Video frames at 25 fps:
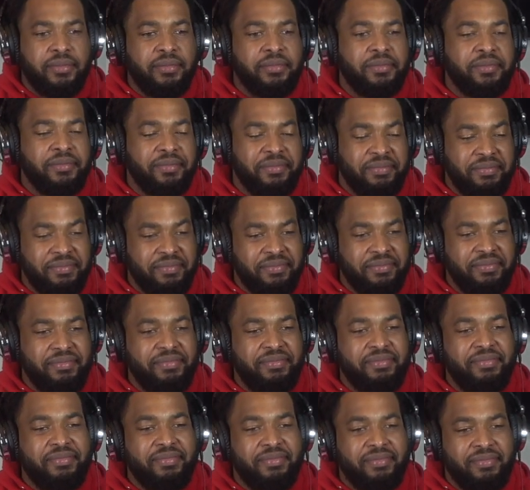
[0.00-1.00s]

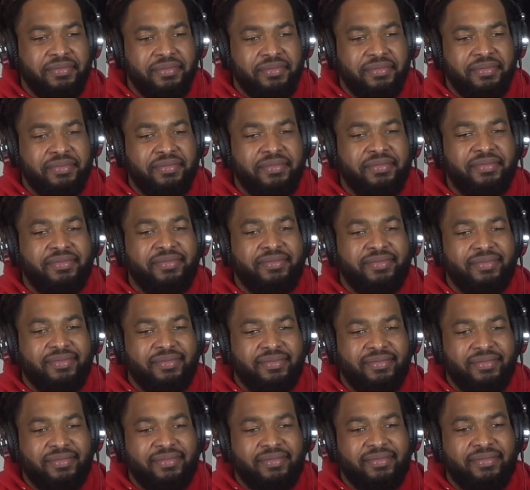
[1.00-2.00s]

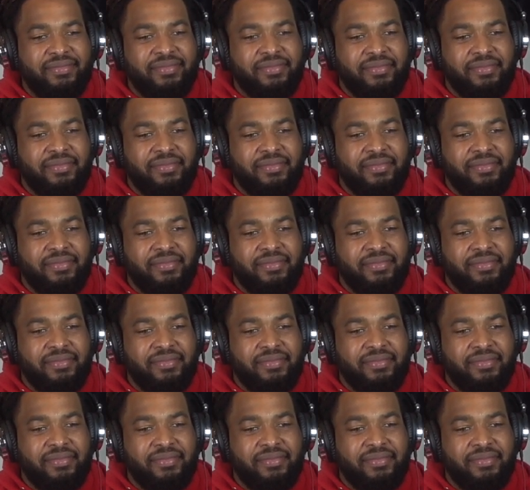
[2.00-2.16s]
(silent)